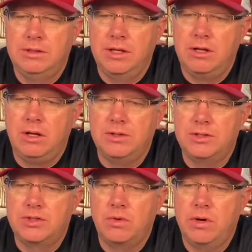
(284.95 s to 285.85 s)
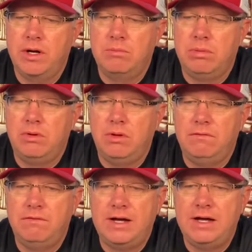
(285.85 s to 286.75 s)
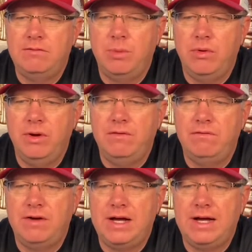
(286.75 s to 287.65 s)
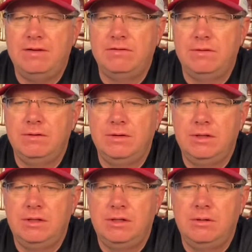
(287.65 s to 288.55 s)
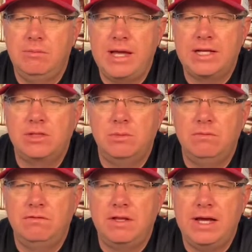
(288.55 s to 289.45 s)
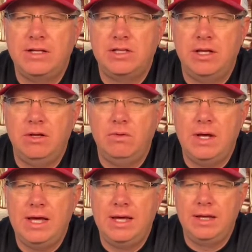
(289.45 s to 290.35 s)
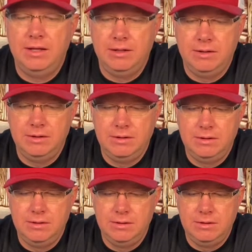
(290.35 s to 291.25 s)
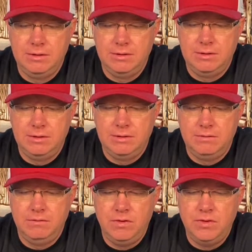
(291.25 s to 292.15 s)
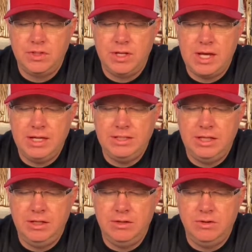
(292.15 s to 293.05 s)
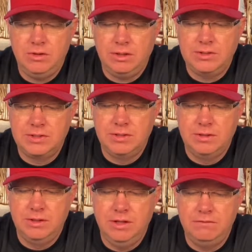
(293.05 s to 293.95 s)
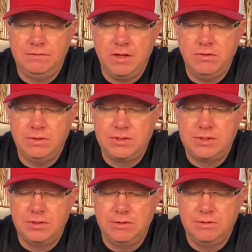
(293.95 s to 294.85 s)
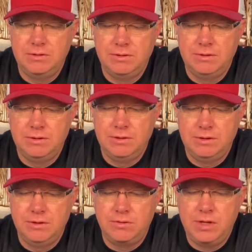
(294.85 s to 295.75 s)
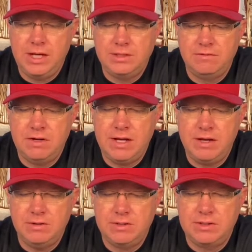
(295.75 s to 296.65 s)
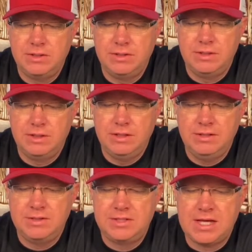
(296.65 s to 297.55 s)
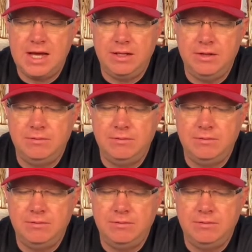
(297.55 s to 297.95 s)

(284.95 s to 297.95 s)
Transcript: They call it the Squarebull 5.5, maximum flash tail wag, fusion 19 hooks. It floats 3 eighths of an ounce. It's silent.